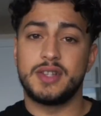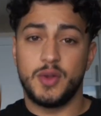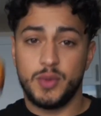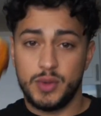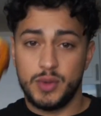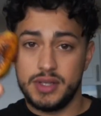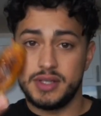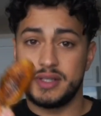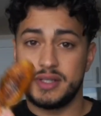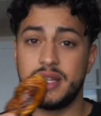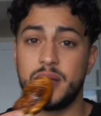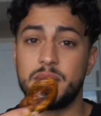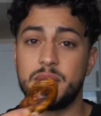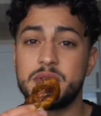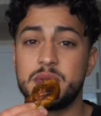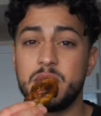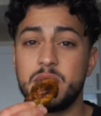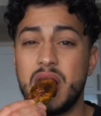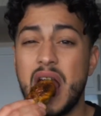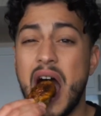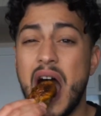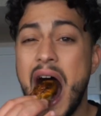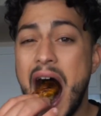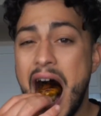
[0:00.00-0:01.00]
always, now
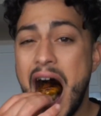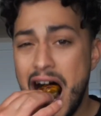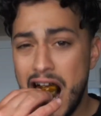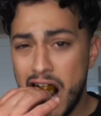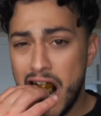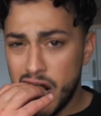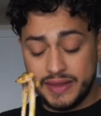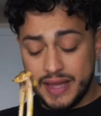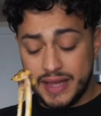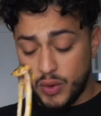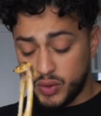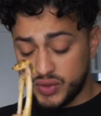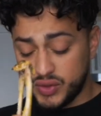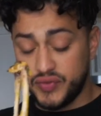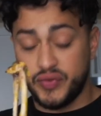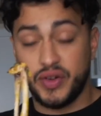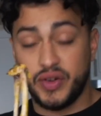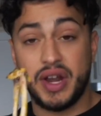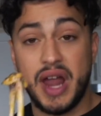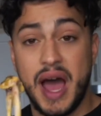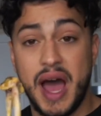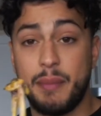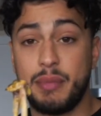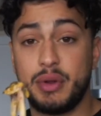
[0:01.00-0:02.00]
bismillah. That was
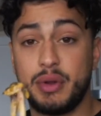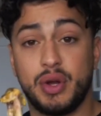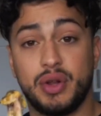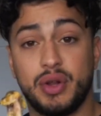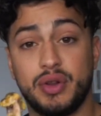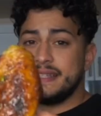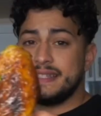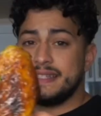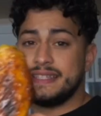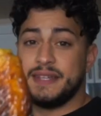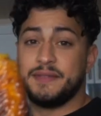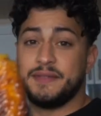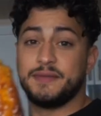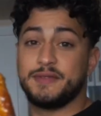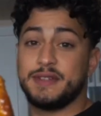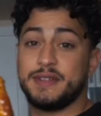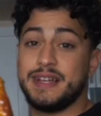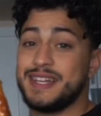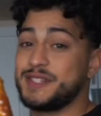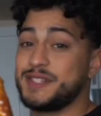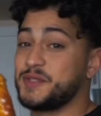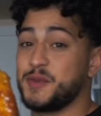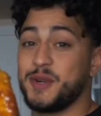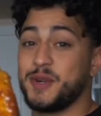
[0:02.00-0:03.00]
phenomenal. Team
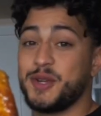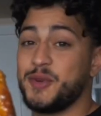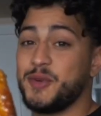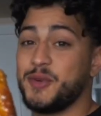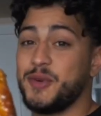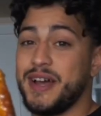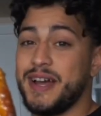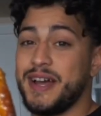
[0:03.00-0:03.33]
Flats, where you